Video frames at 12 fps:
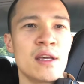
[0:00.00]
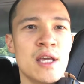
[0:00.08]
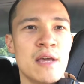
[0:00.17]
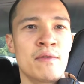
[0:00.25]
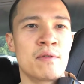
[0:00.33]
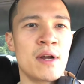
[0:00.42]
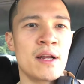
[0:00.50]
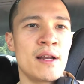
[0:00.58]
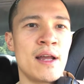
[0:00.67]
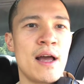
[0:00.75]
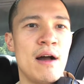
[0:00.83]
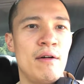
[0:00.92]
Even right
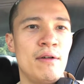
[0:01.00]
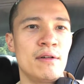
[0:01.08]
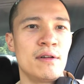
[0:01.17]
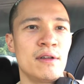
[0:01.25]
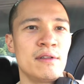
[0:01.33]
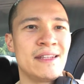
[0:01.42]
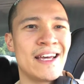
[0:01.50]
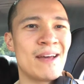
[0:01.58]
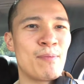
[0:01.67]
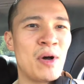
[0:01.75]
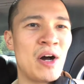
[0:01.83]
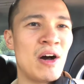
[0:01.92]
now,
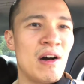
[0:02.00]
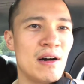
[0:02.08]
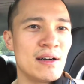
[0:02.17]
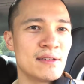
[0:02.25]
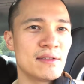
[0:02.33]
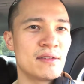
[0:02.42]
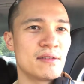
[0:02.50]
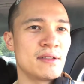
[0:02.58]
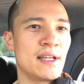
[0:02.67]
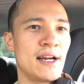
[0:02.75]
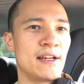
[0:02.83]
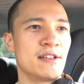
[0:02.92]
that pause
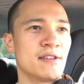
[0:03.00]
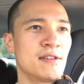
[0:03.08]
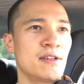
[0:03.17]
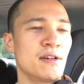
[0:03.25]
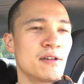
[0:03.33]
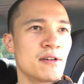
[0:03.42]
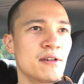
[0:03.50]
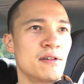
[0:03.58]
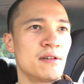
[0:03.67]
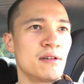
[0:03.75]
that I just took,